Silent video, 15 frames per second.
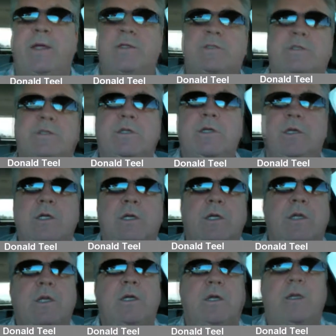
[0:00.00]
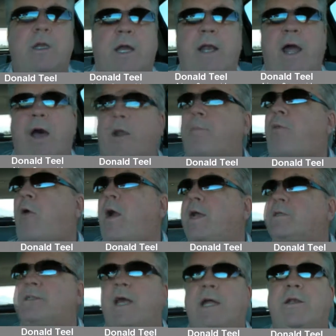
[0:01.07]
space and how to
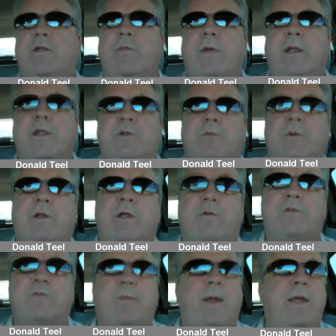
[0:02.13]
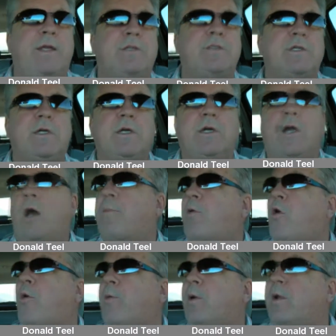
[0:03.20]
price that diminishment of space
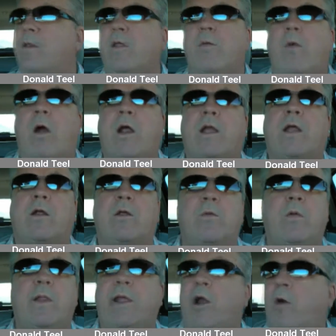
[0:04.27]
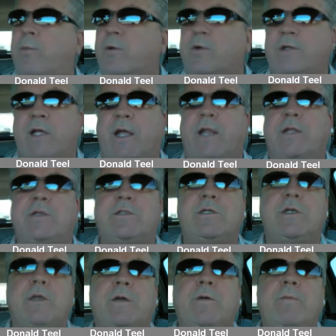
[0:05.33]
appropriately in the market can really help your tenants.
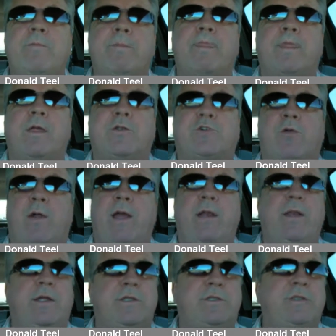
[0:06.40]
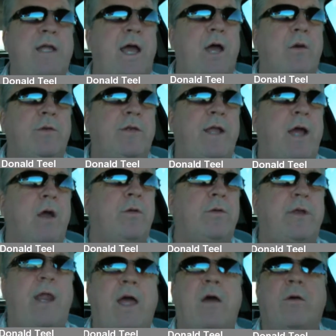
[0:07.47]
The trend is down,
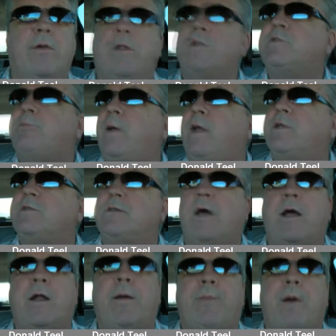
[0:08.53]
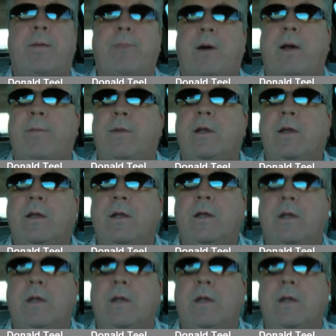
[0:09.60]
down, down in space, not up, up, up.